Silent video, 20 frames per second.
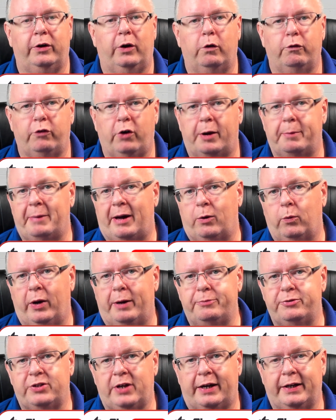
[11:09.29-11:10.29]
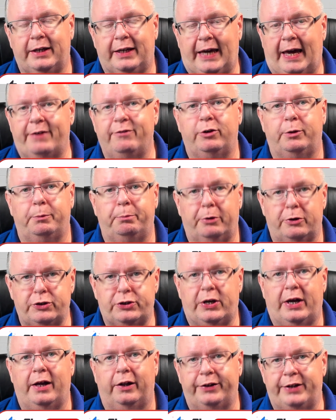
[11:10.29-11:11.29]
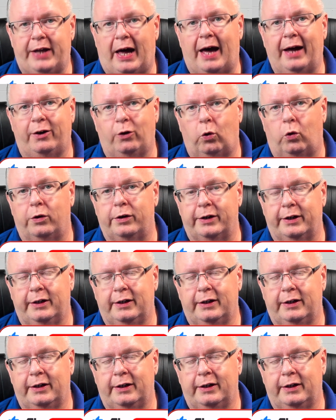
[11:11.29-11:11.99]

over on my website, kevinpurcell.org.